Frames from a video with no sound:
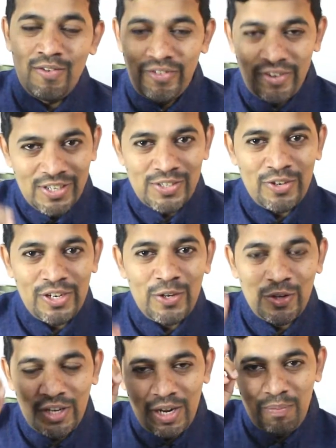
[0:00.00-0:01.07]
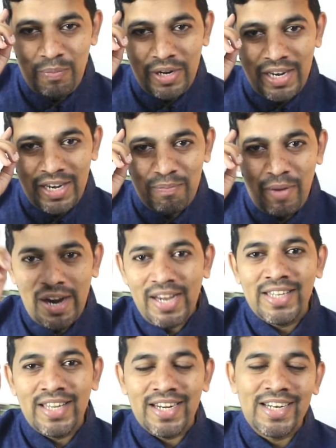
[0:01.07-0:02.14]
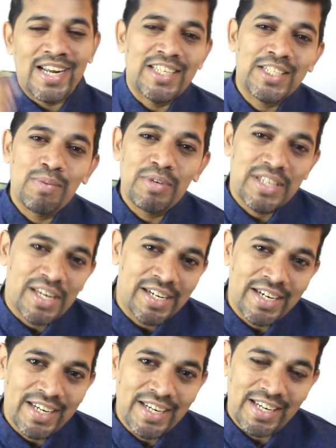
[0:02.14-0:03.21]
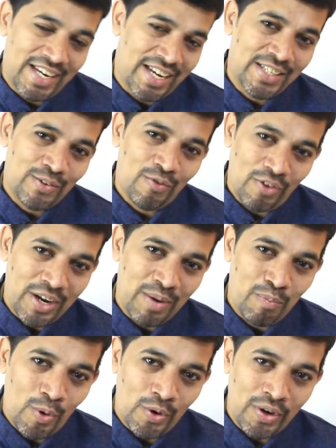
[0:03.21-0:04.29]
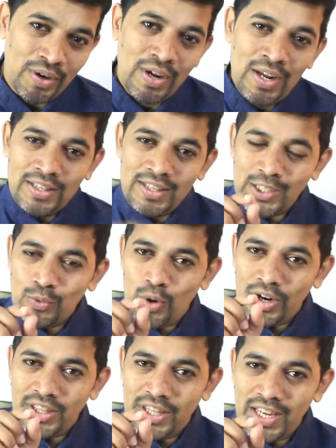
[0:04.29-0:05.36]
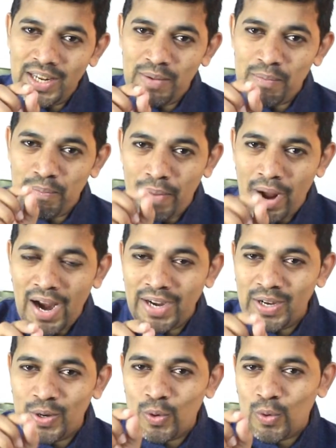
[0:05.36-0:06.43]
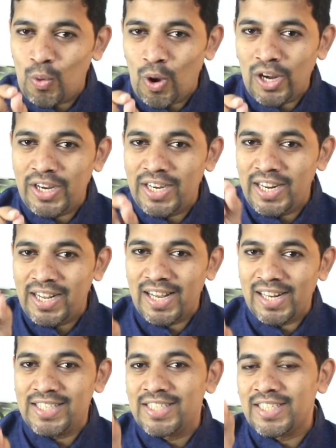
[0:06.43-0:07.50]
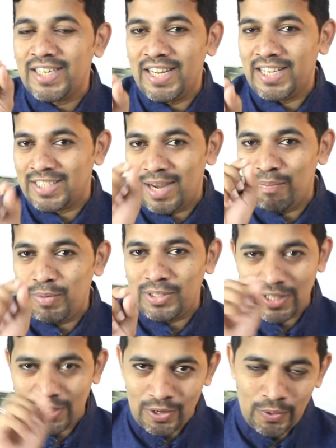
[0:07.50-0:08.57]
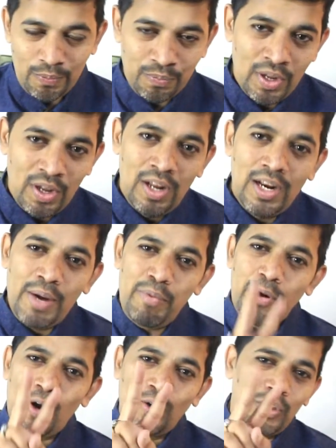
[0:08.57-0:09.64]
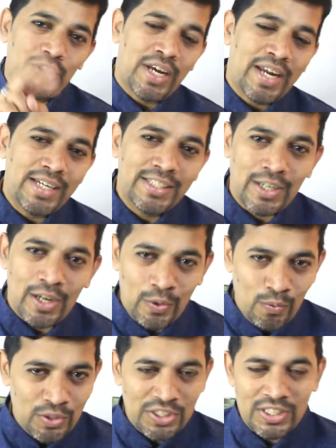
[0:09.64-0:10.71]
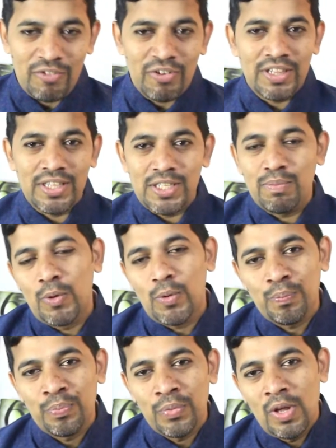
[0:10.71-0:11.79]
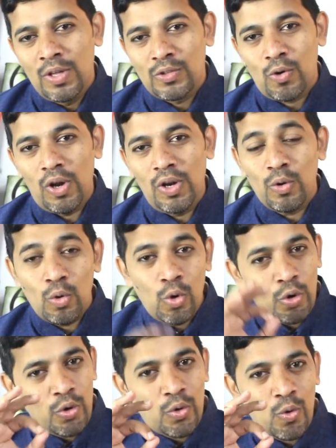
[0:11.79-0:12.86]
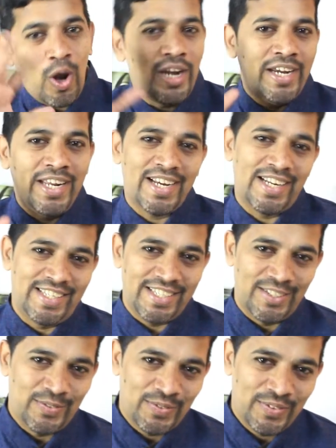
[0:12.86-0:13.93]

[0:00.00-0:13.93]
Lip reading: First, we need to keep in mind that customer centric is very important. That's what the bad quality culture example scenario. Let me talk the second scenario, which is given in this book. It's called good quality culture.